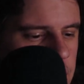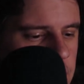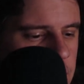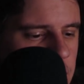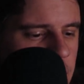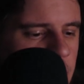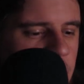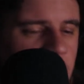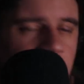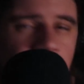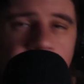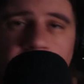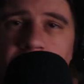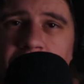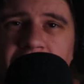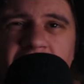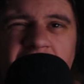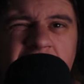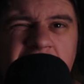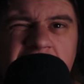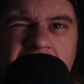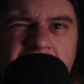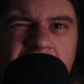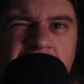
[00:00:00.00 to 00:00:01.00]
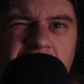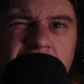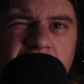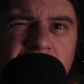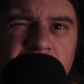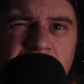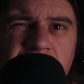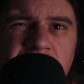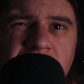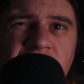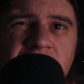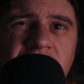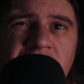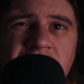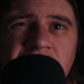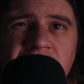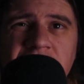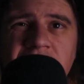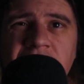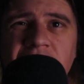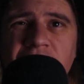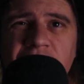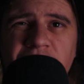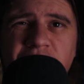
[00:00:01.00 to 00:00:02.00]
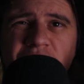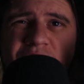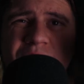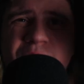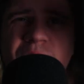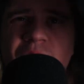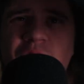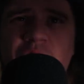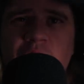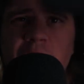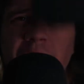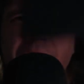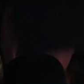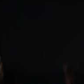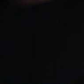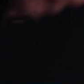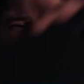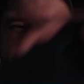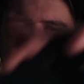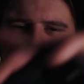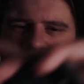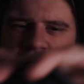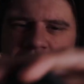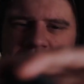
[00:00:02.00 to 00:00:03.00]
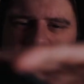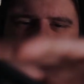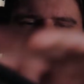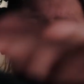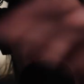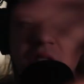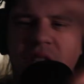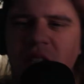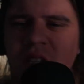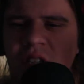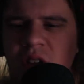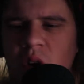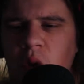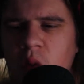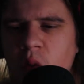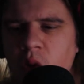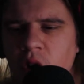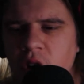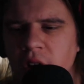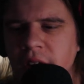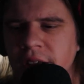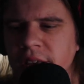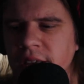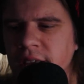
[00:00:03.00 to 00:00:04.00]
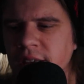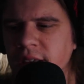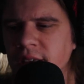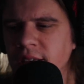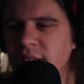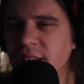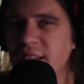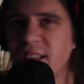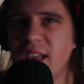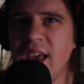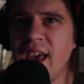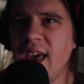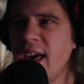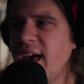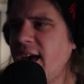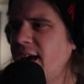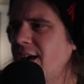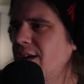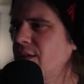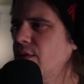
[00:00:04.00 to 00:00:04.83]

And I have, for me, cell phones just don't work because I have